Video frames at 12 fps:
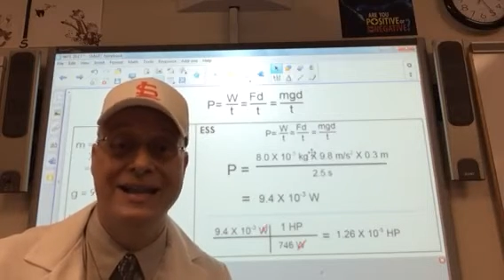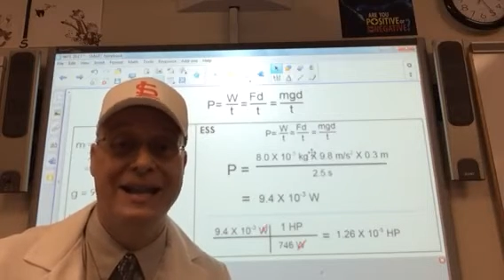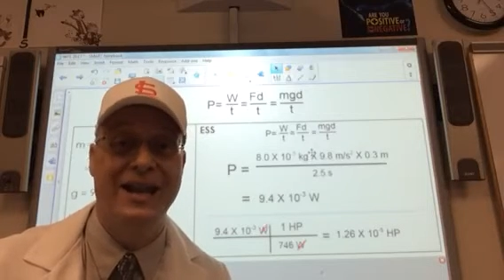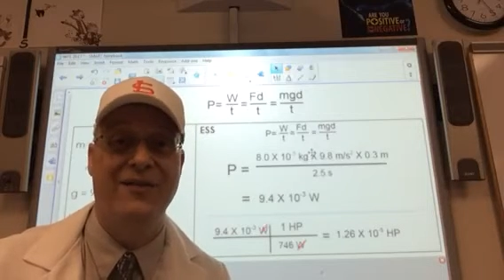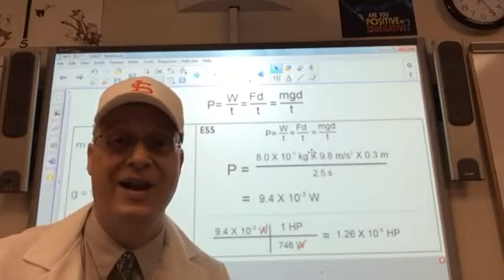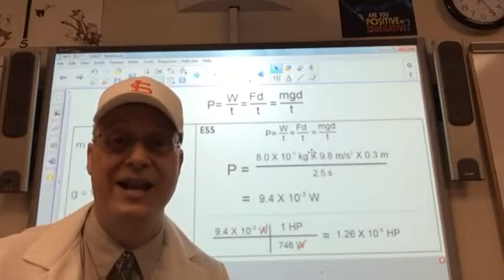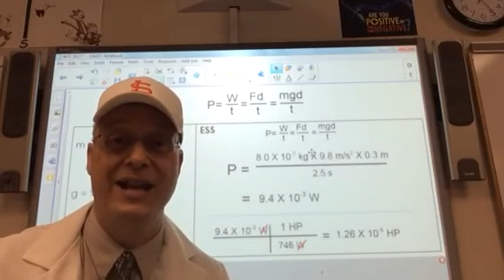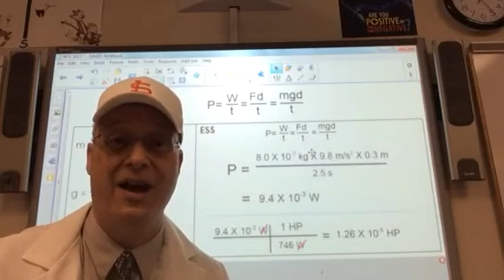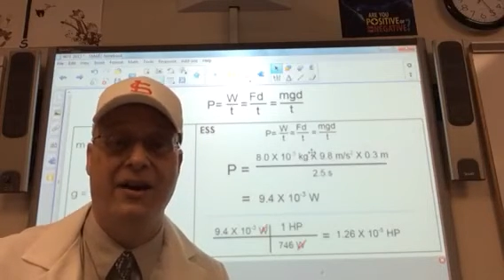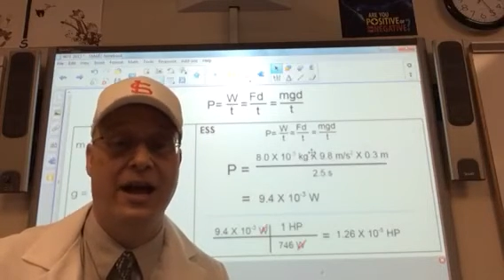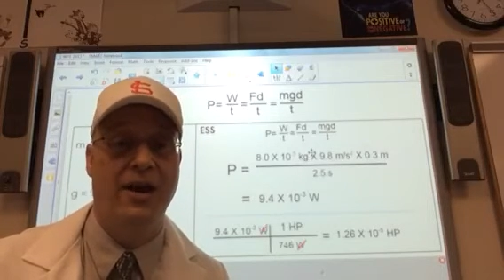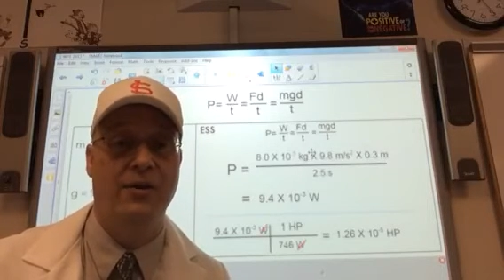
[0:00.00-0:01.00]
Did I find
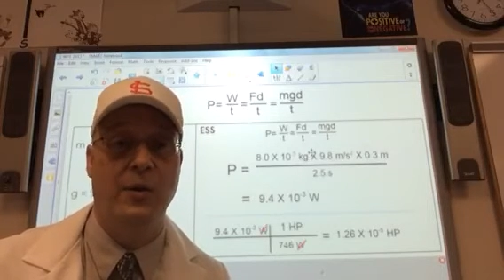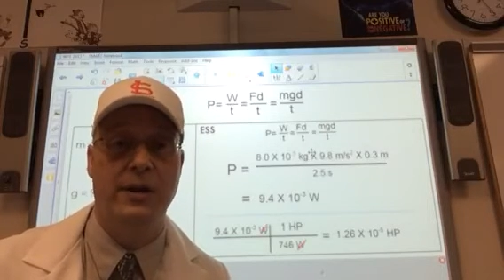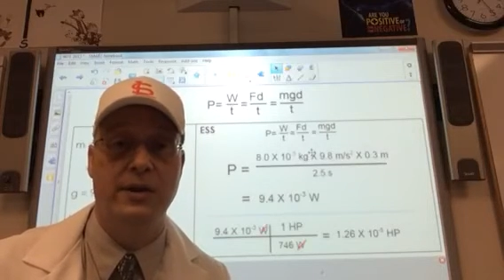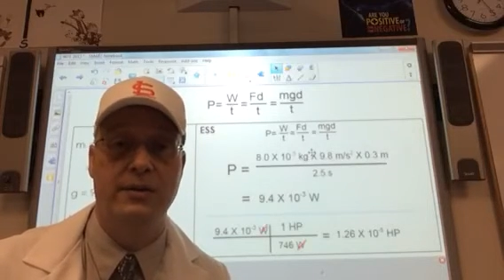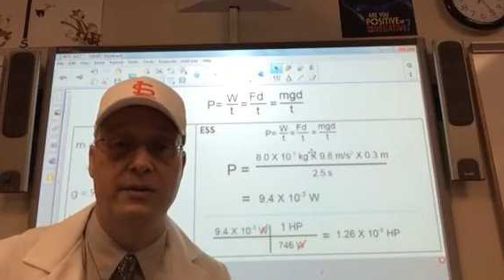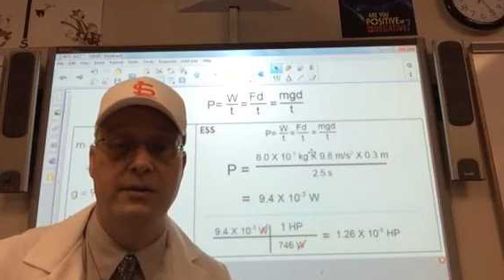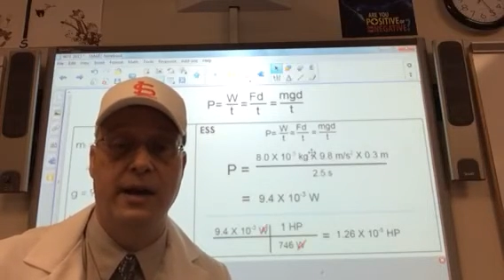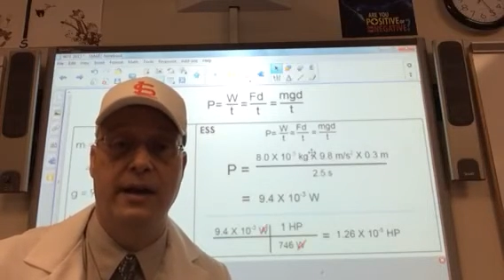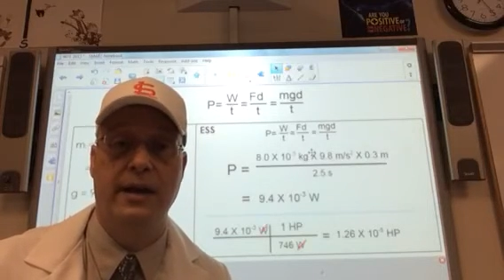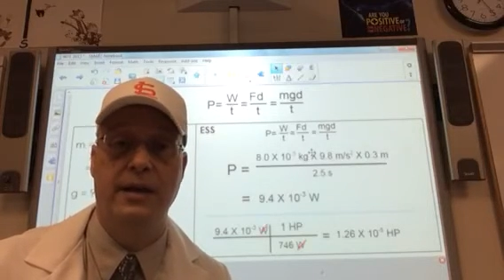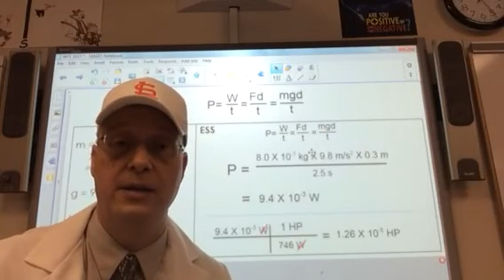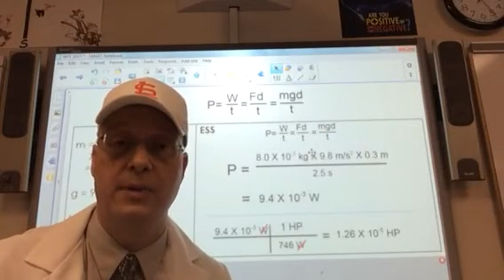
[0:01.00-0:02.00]
out? How do I design
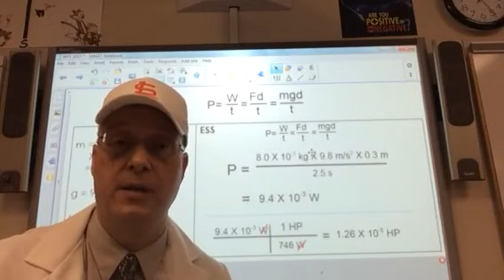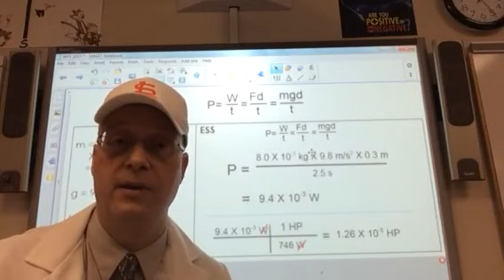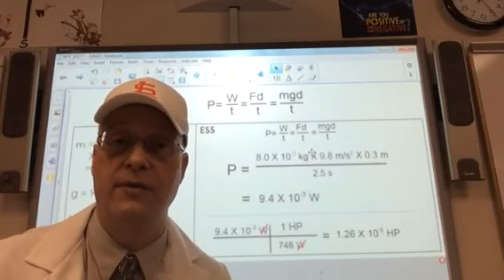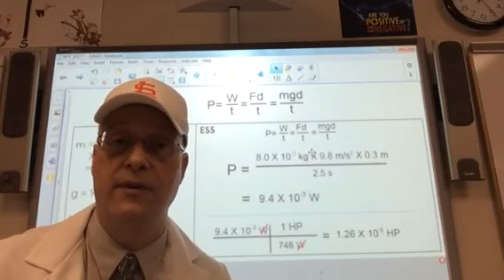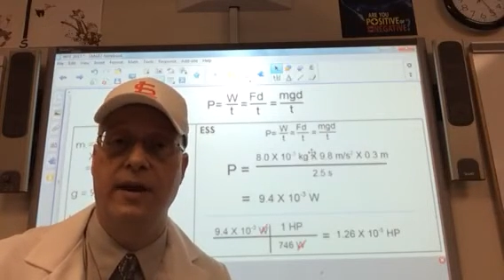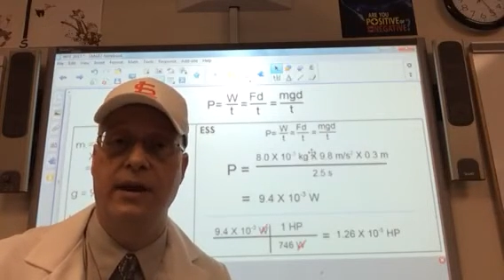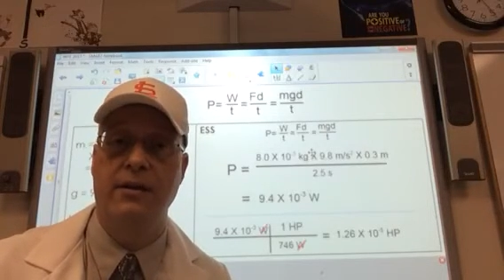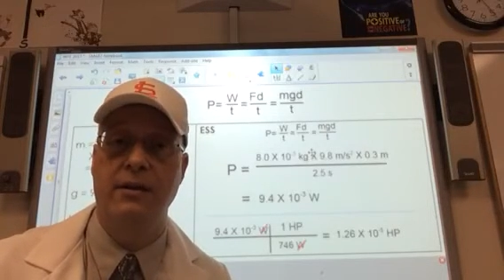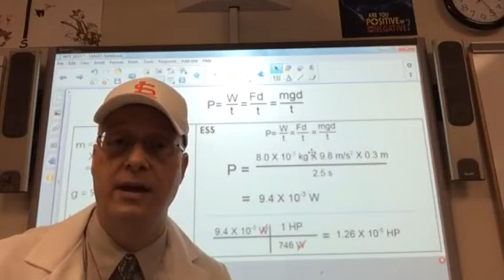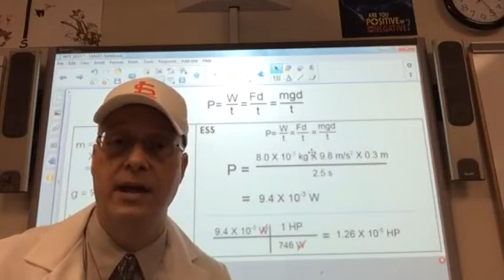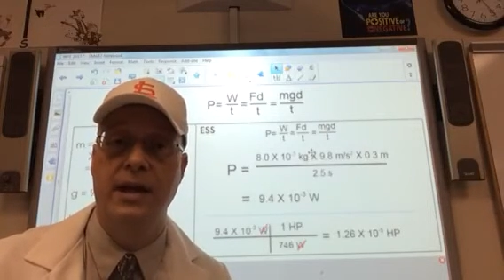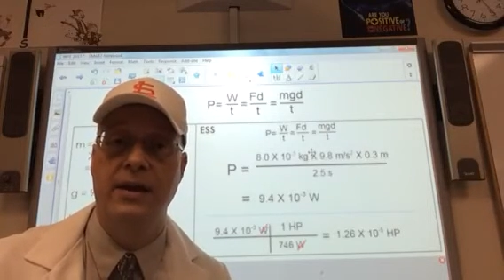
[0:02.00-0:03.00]
an experiment to find out?
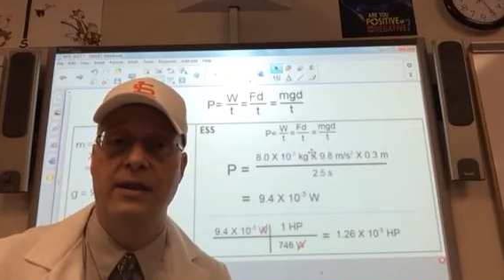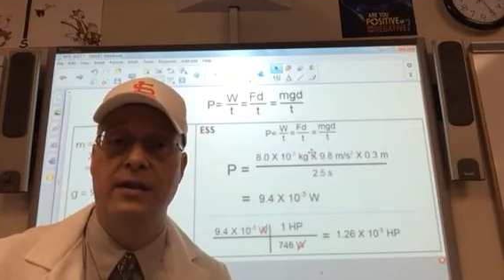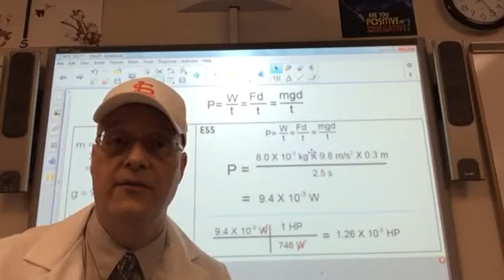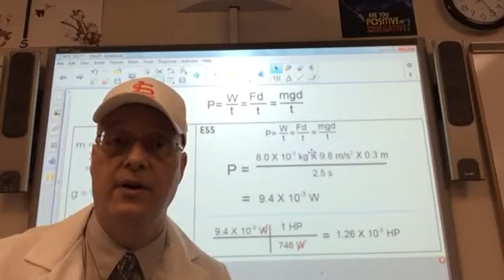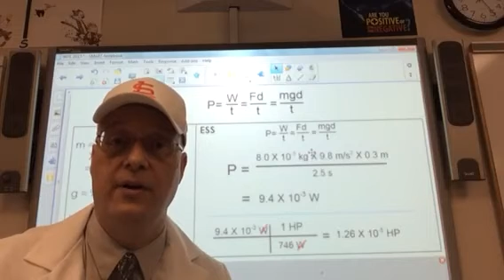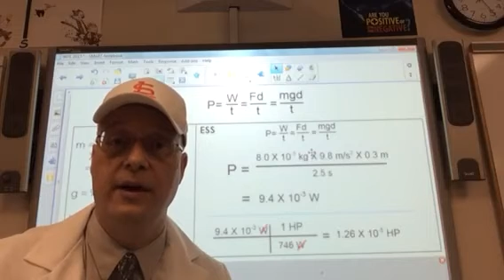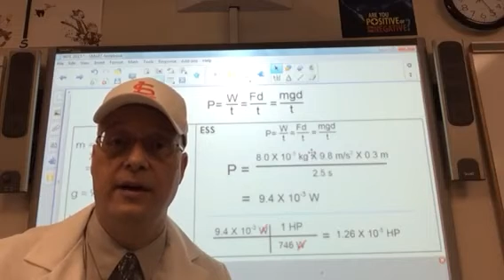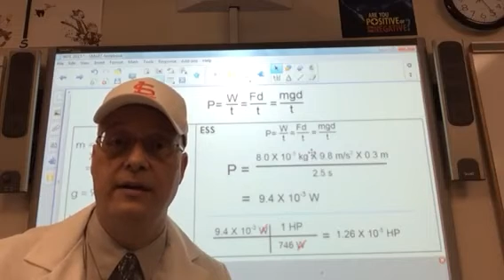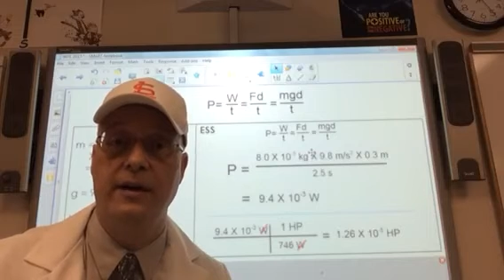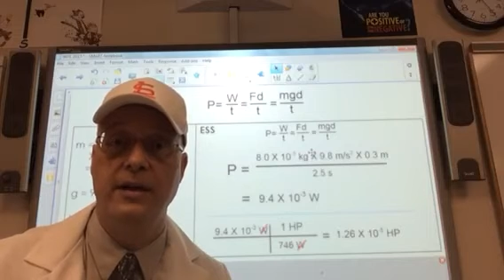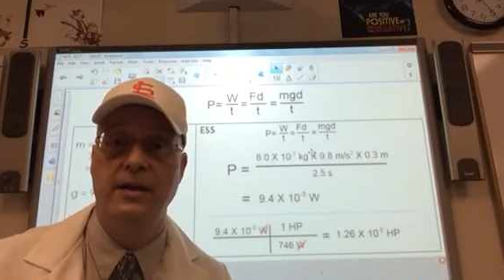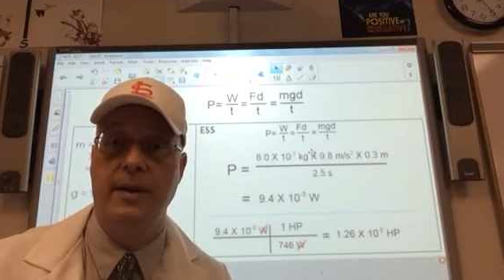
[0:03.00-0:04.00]
Then the very end,
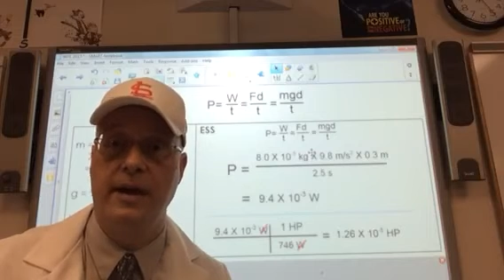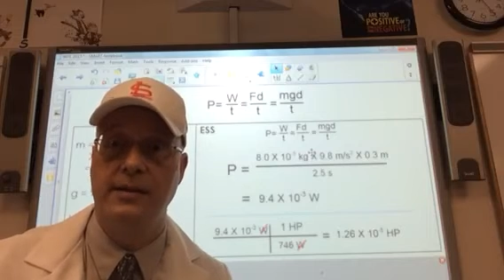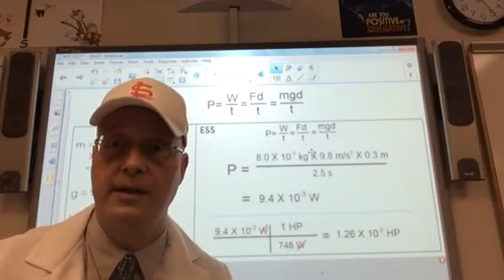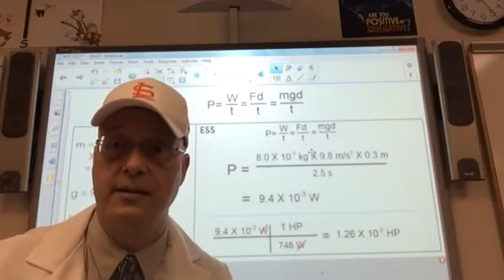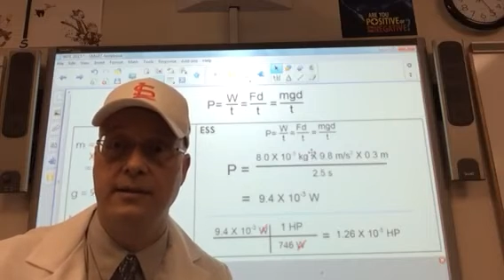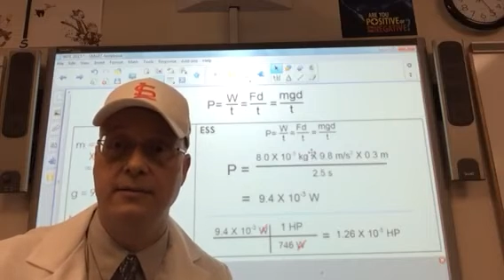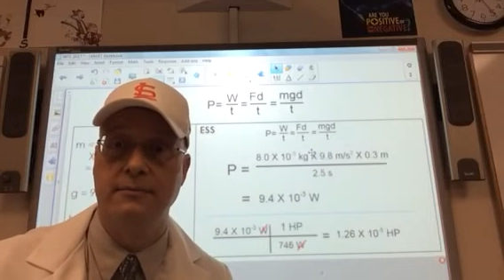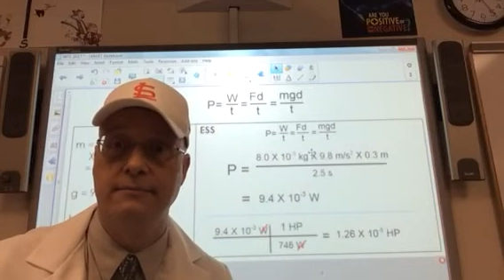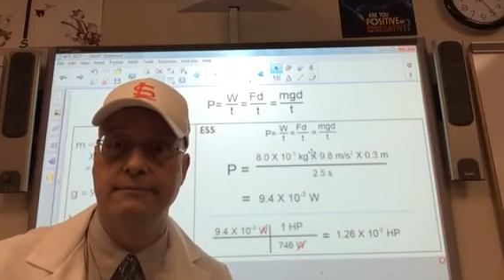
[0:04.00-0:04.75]
does it make sense?